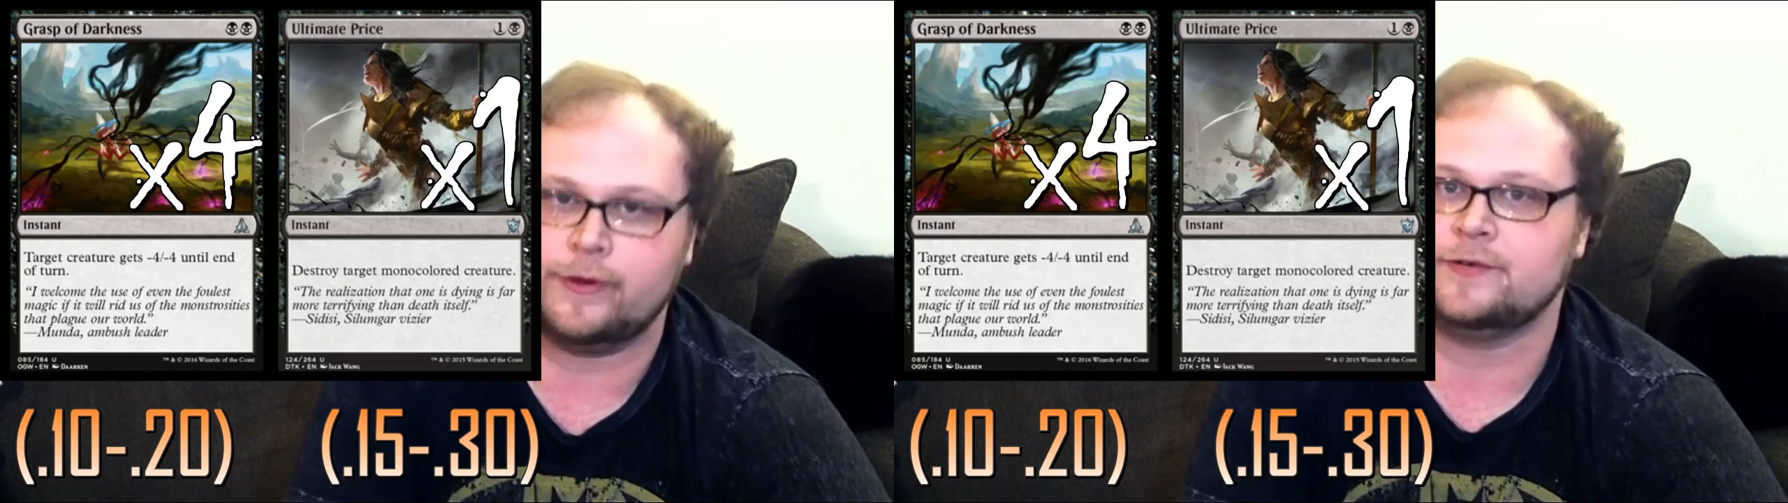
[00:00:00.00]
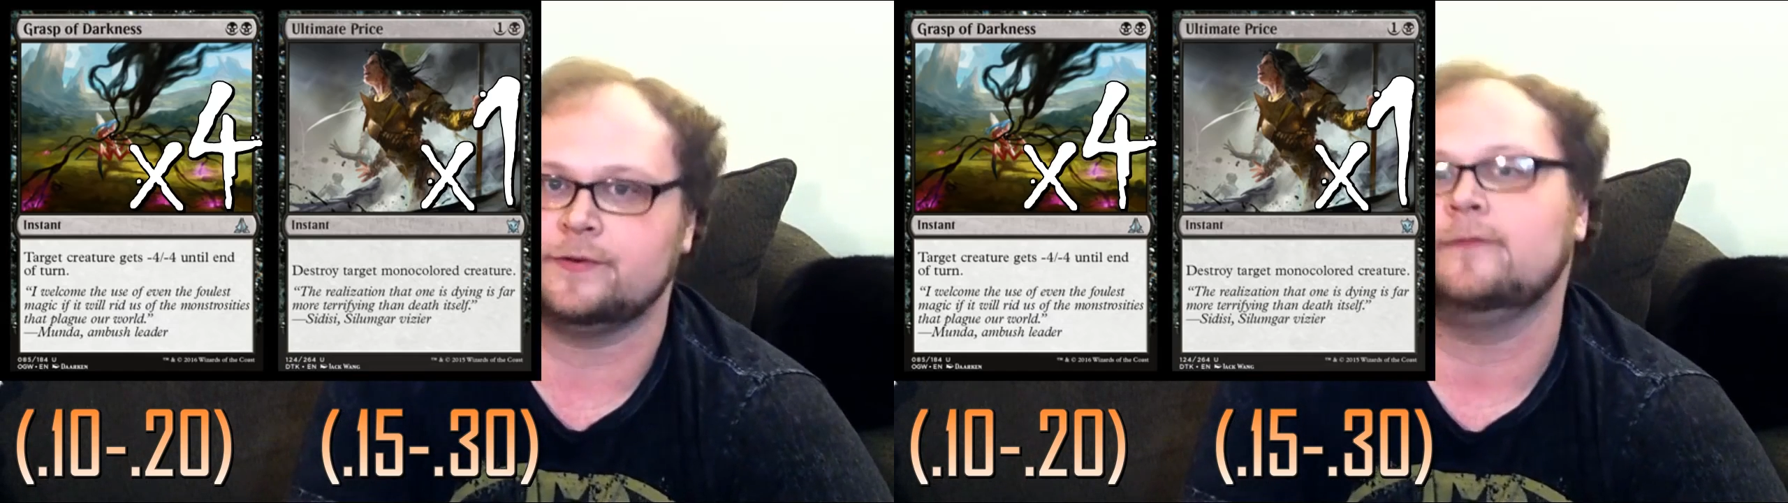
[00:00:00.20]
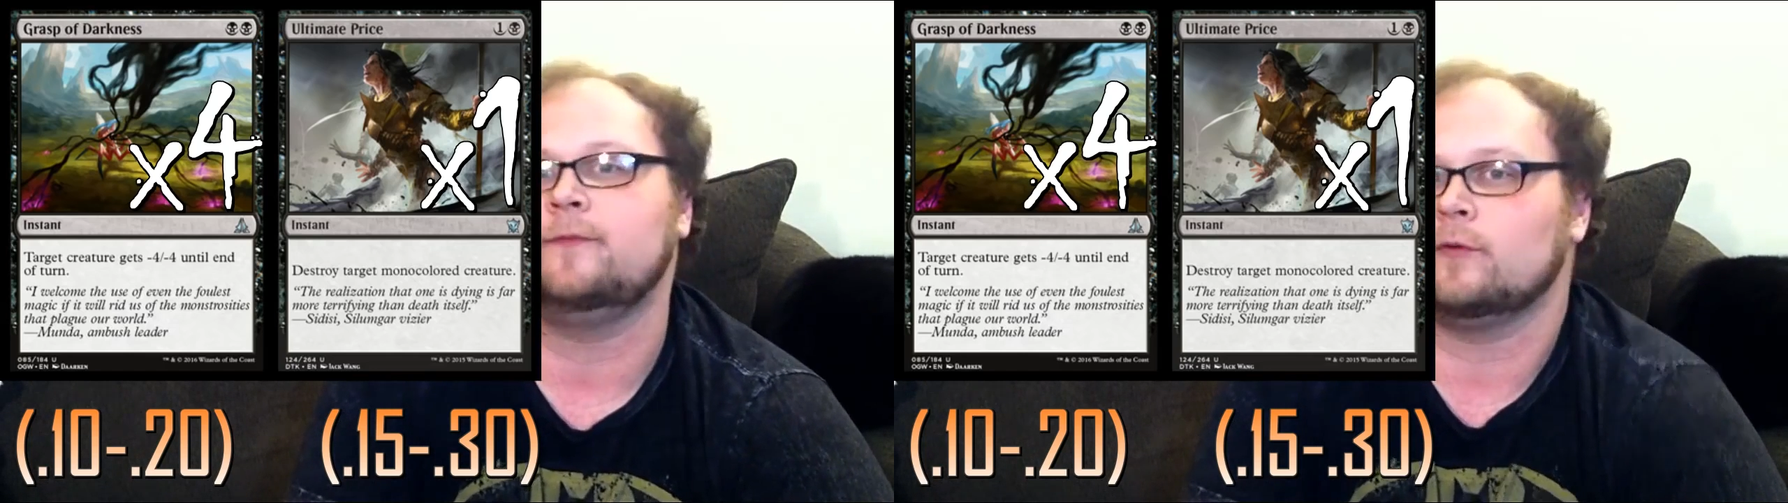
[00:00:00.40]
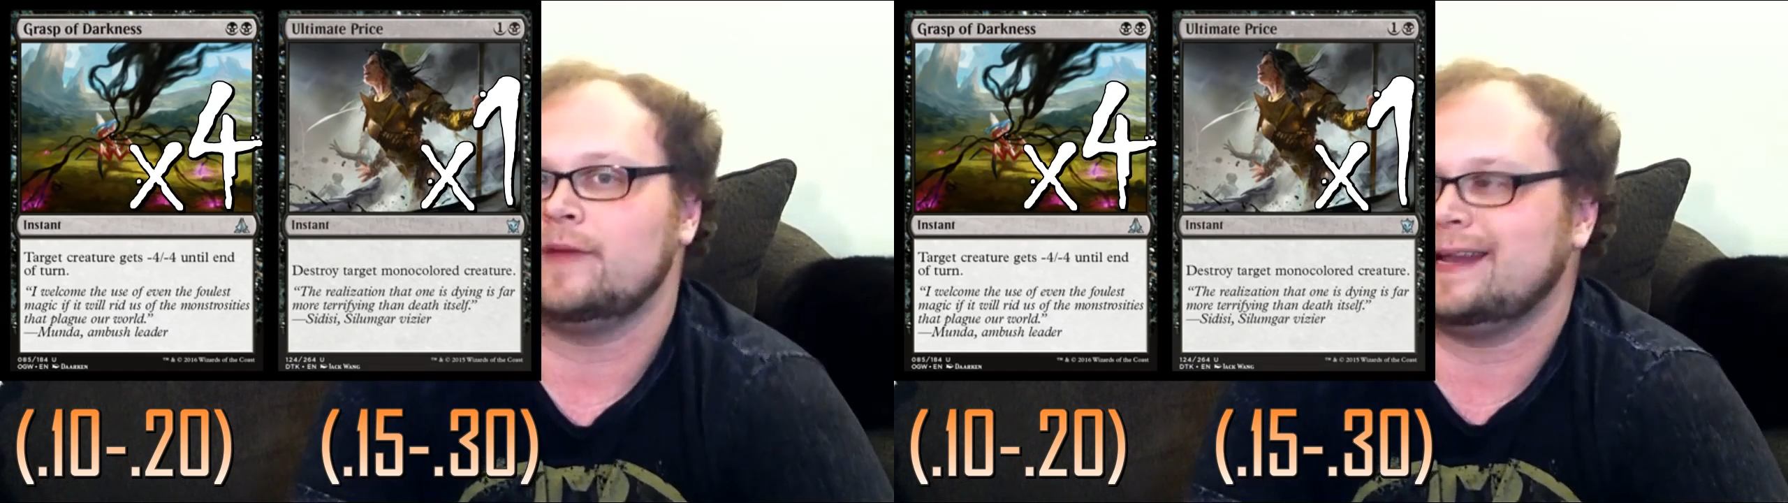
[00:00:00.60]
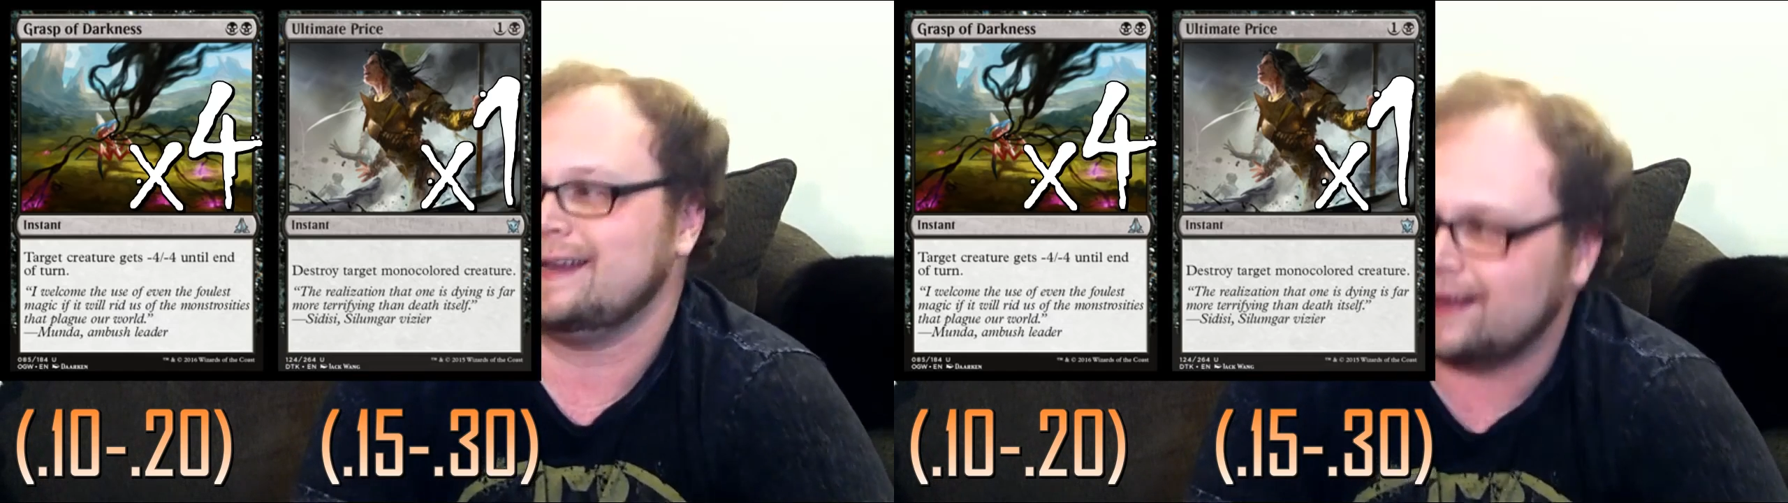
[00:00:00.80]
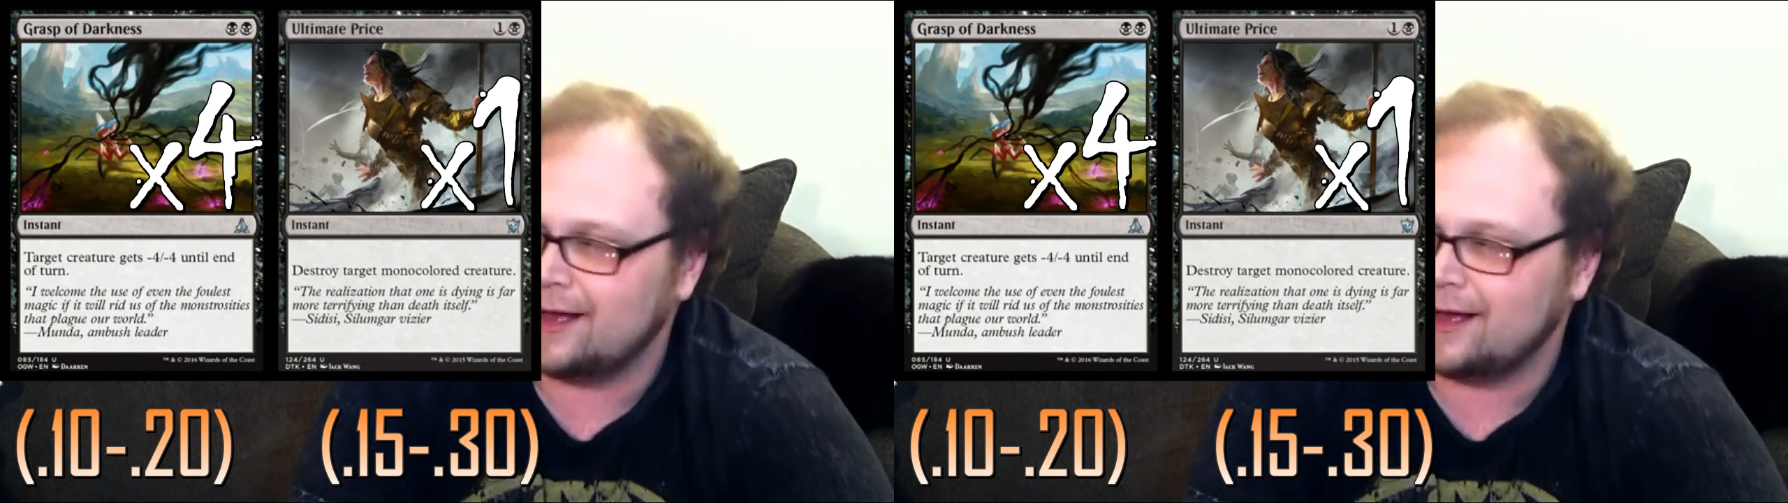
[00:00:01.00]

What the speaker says: creature in the format